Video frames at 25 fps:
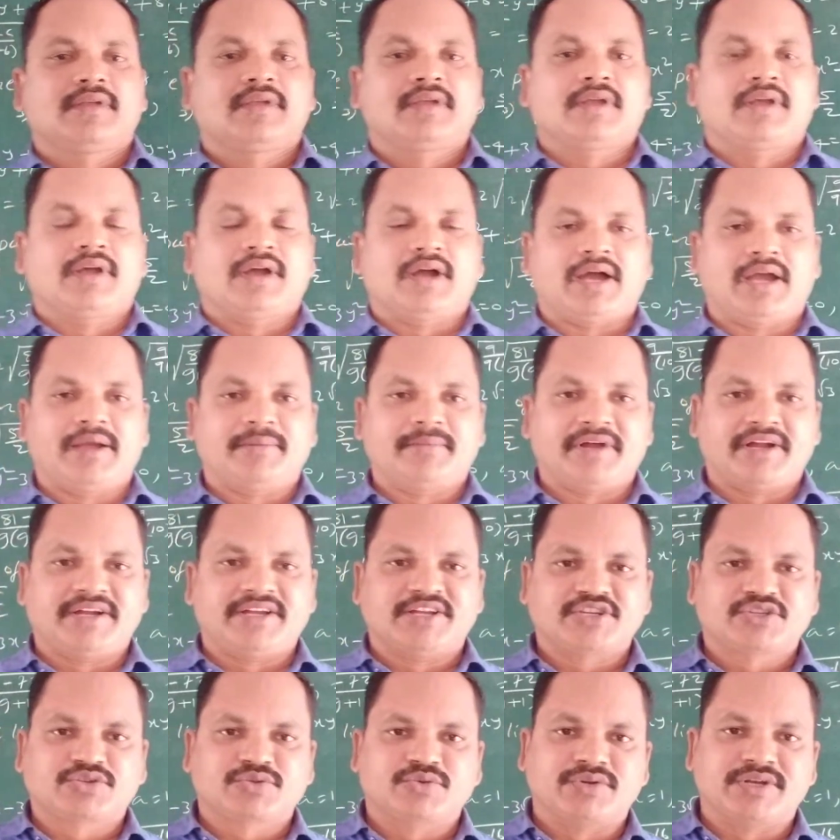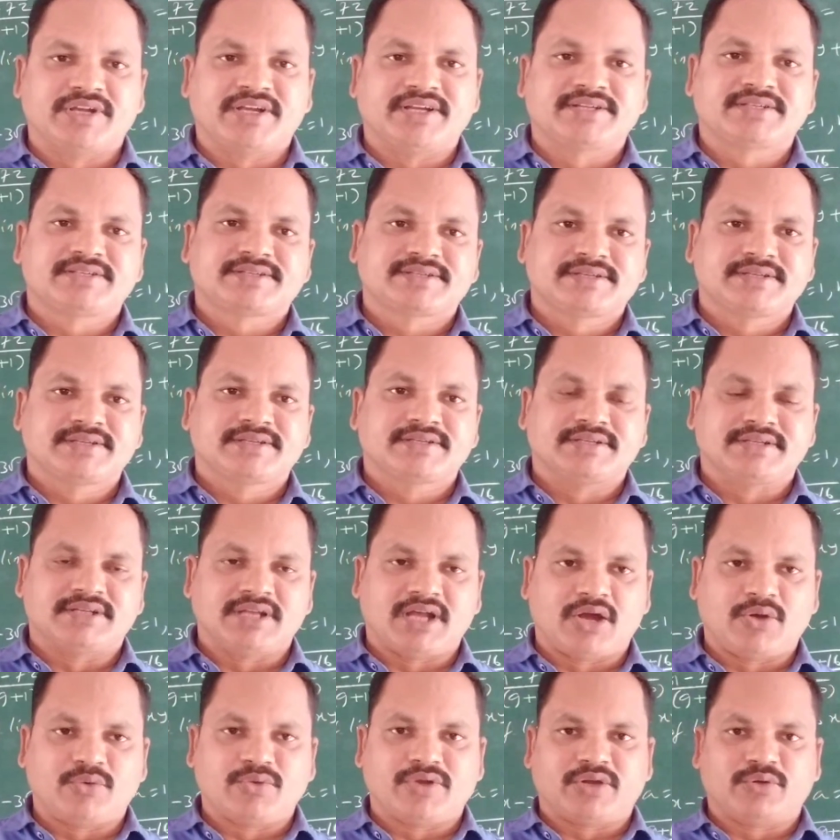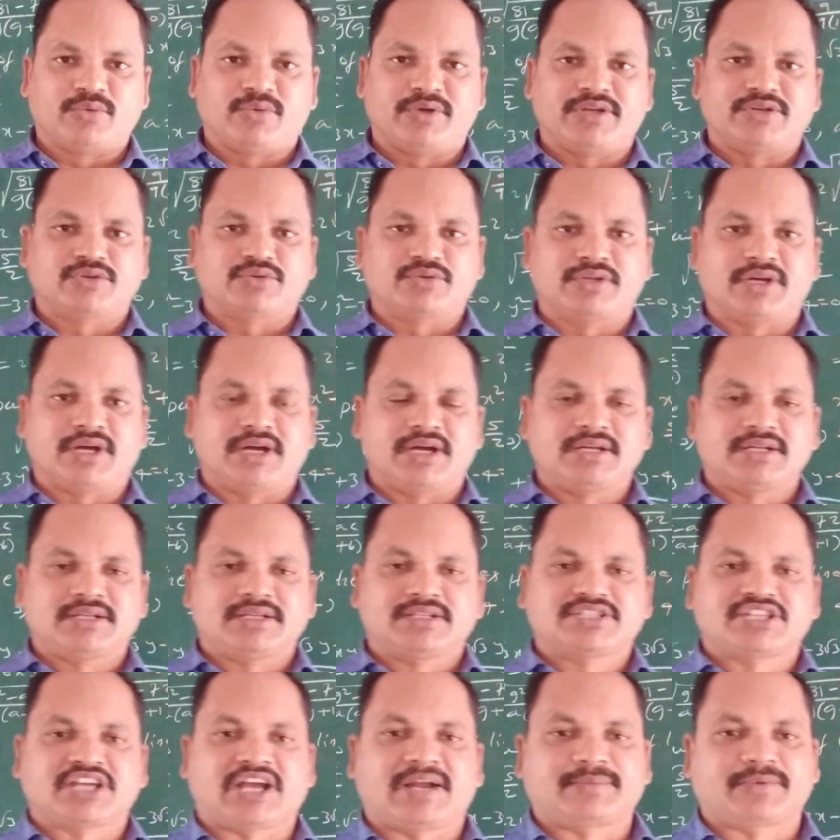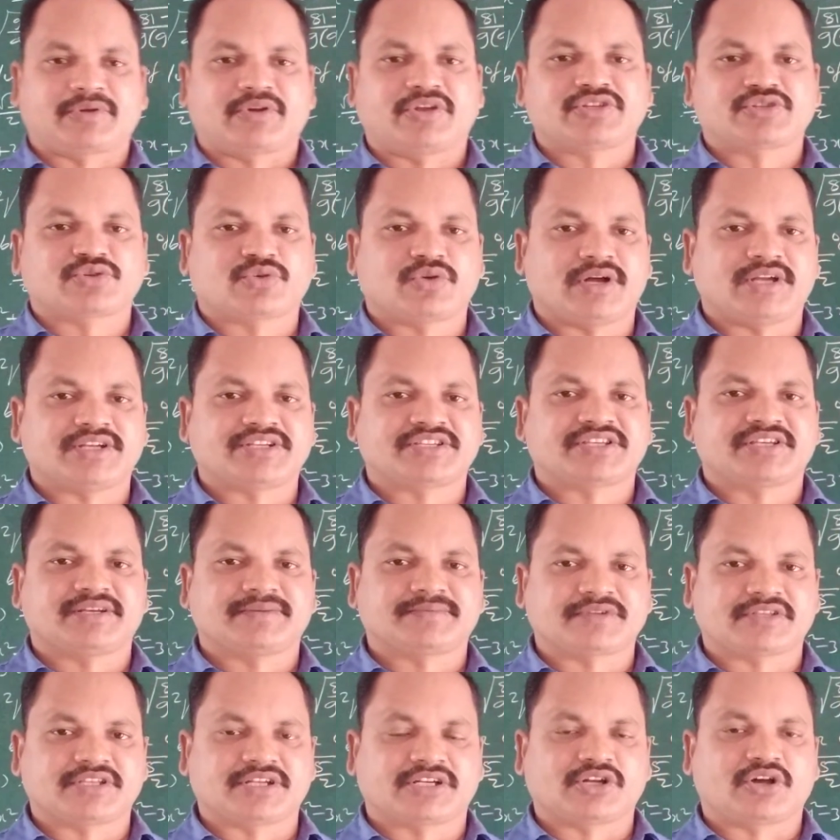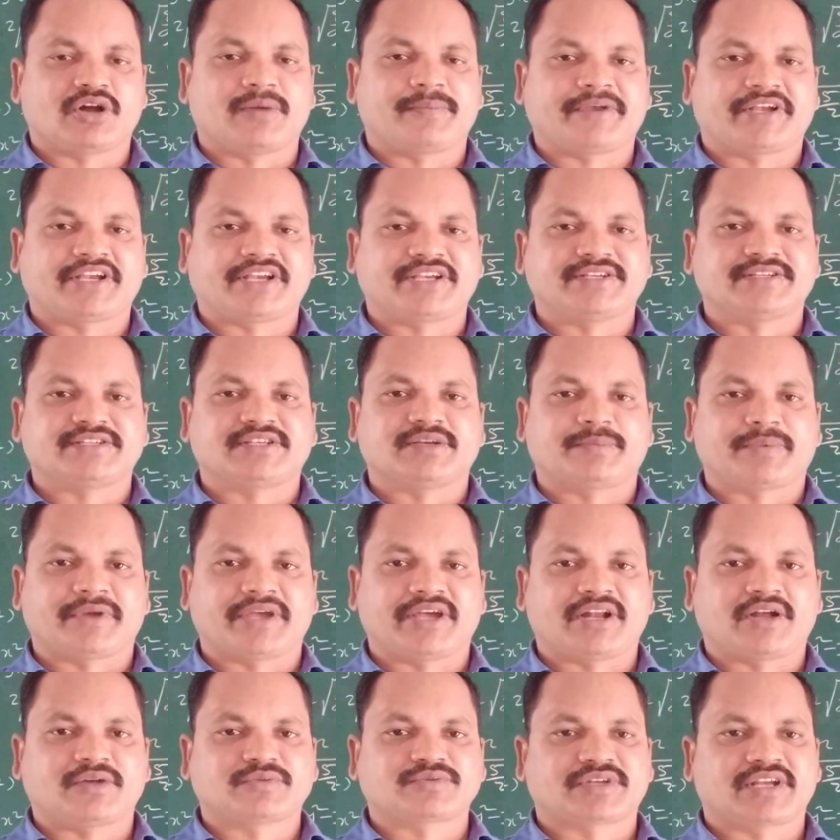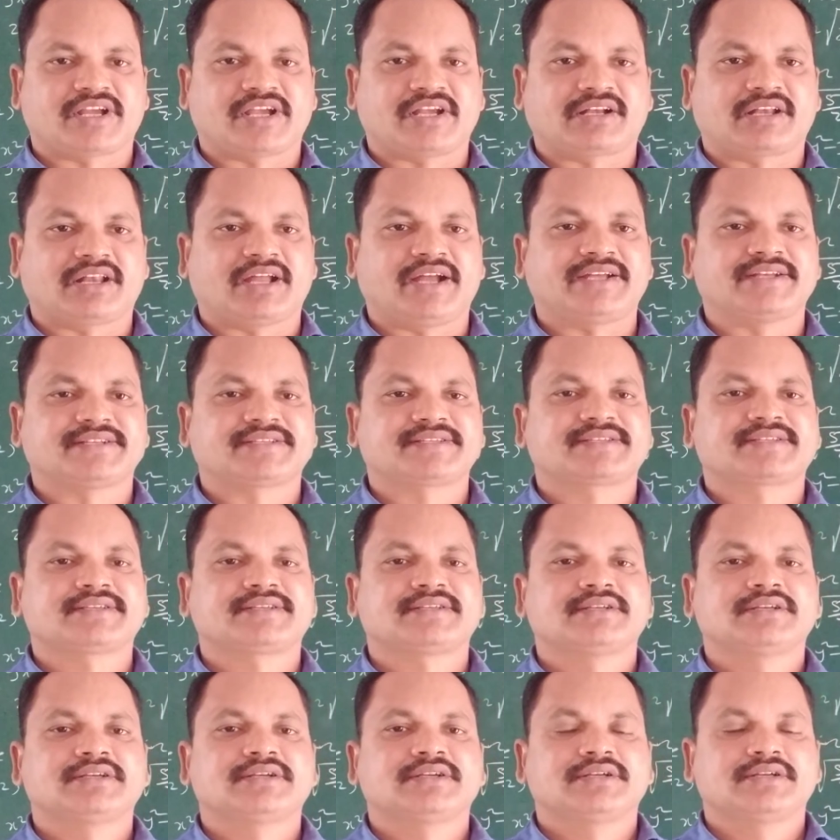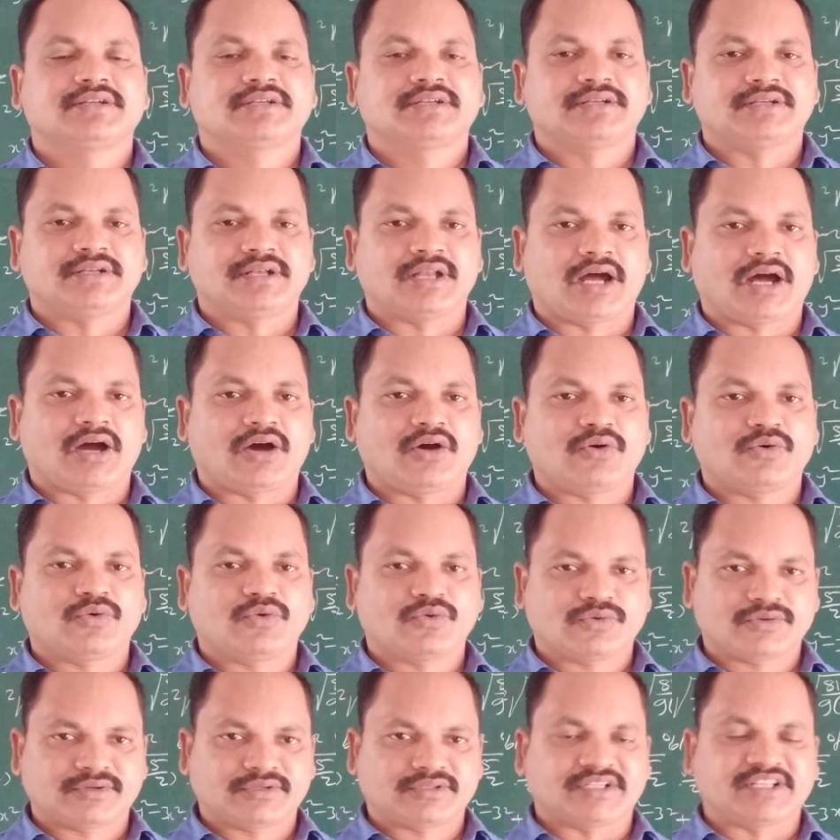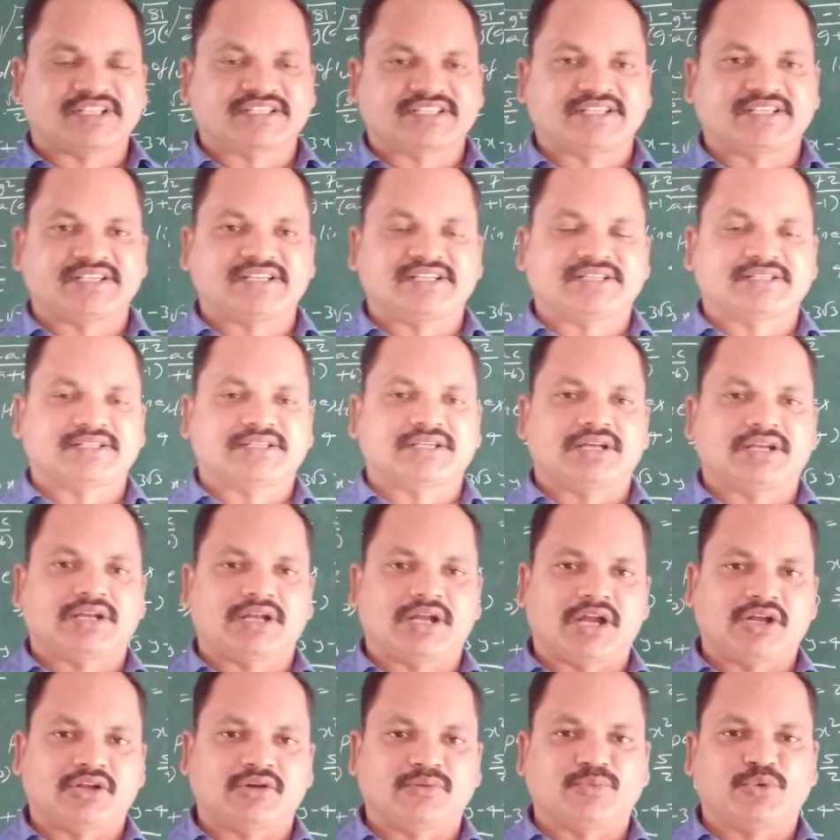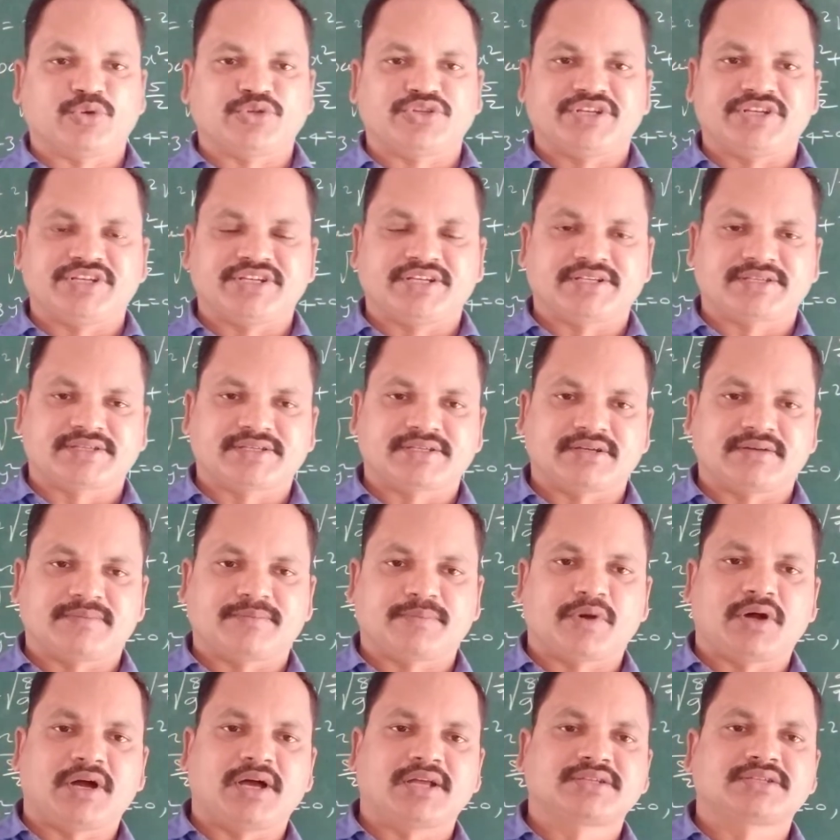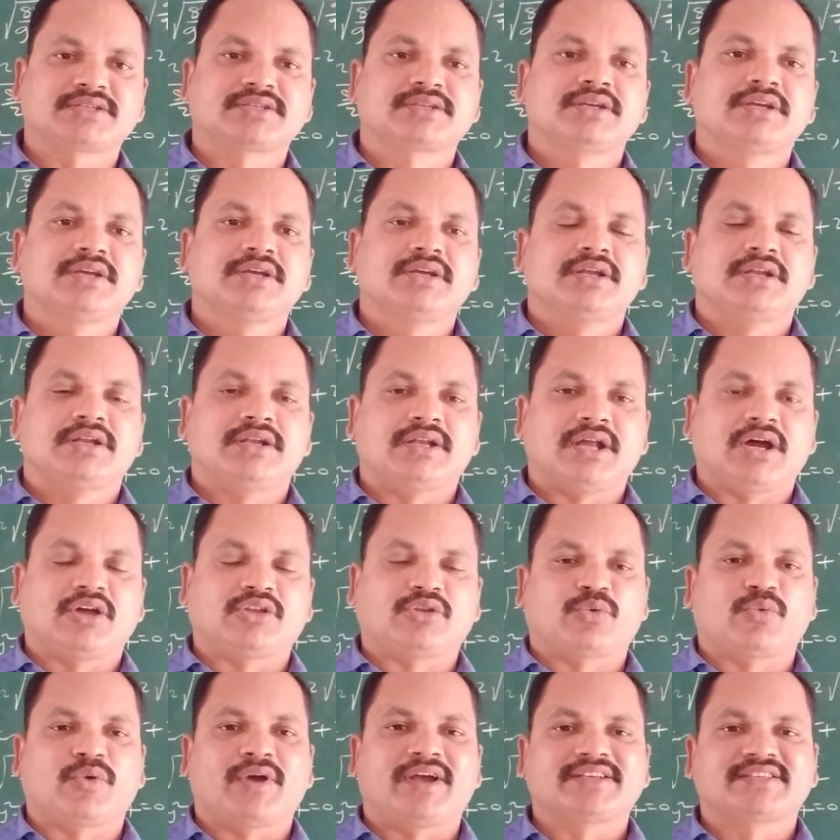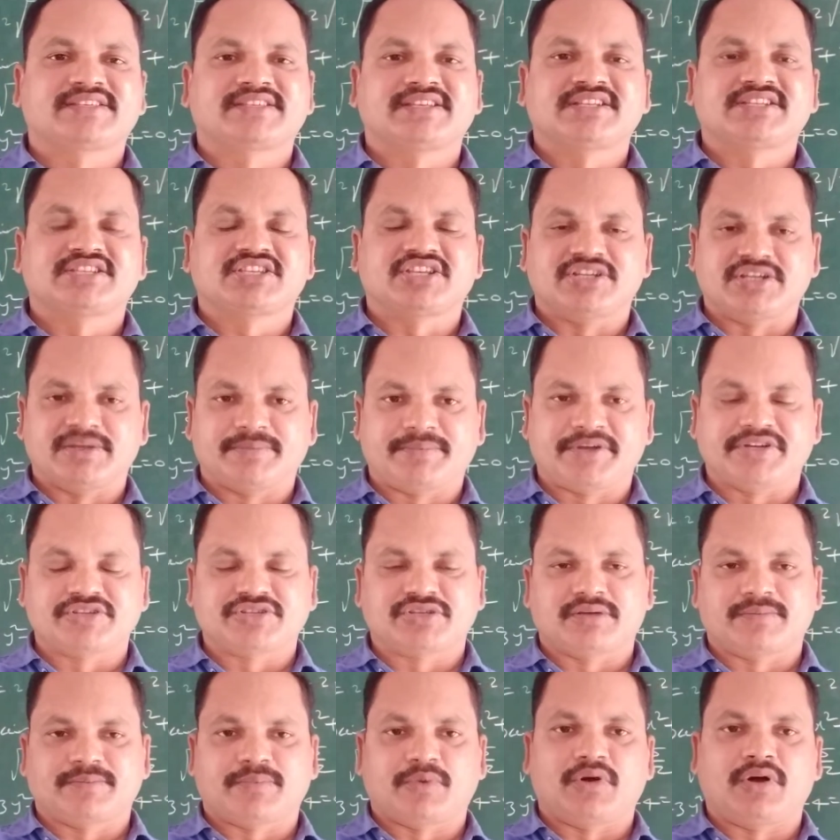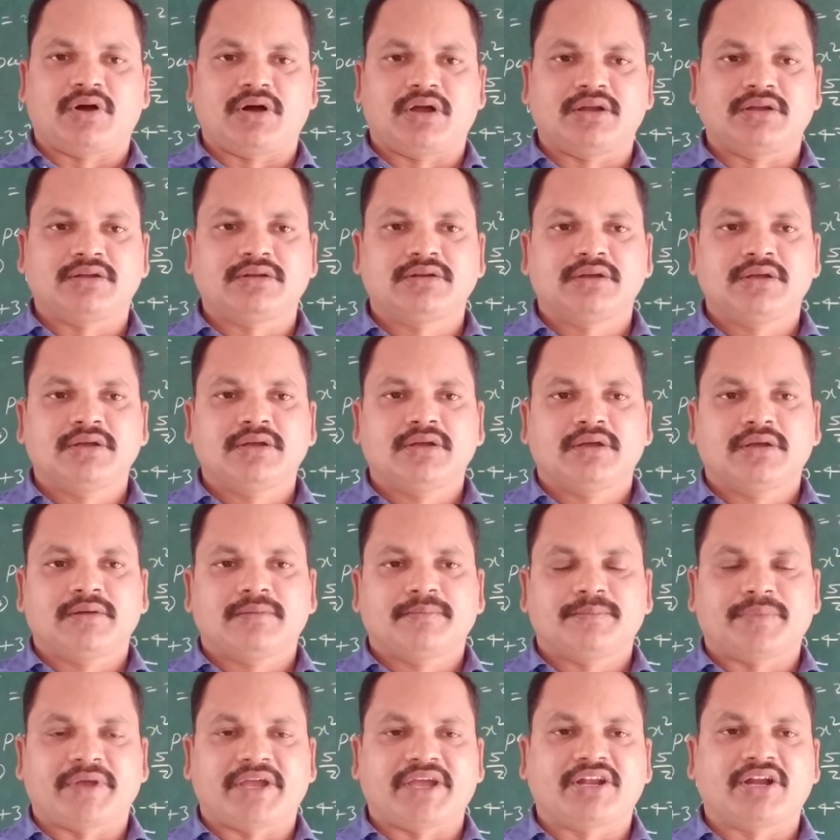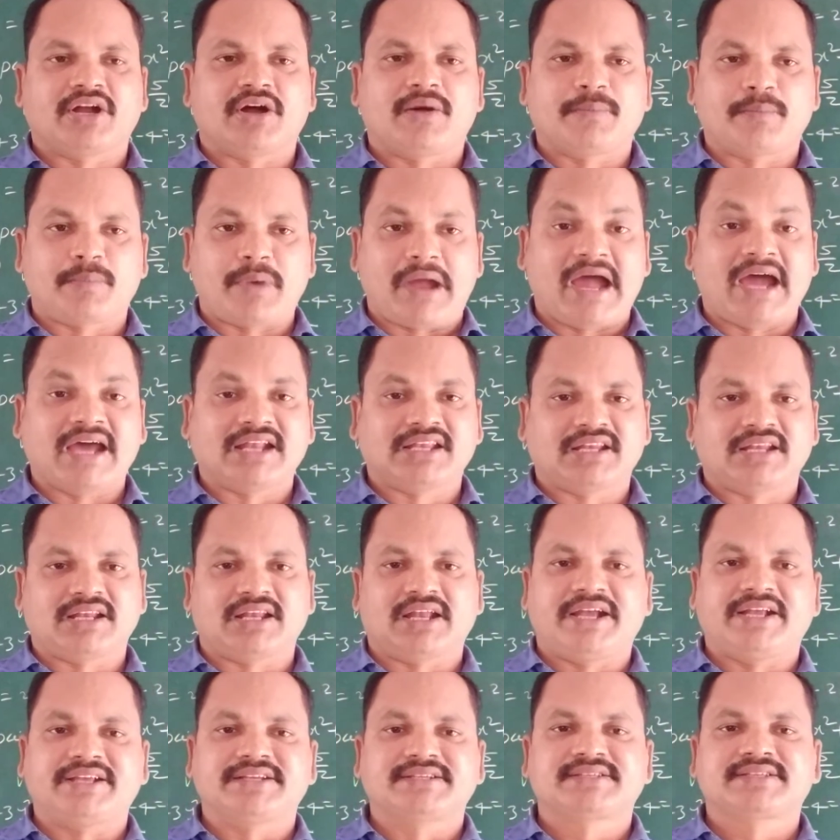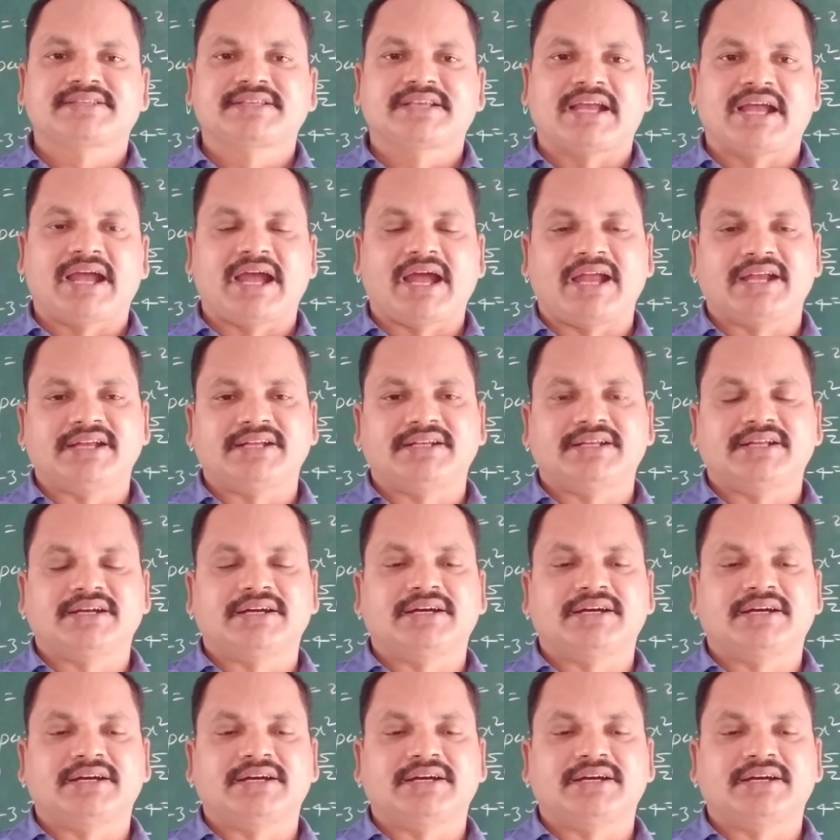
Hi my dear students, now we are going to the chapterized concept. The topic is a pair of straight lines. Now this is a non-homogeneous part. Now the questions depends upon pair of parallel lines and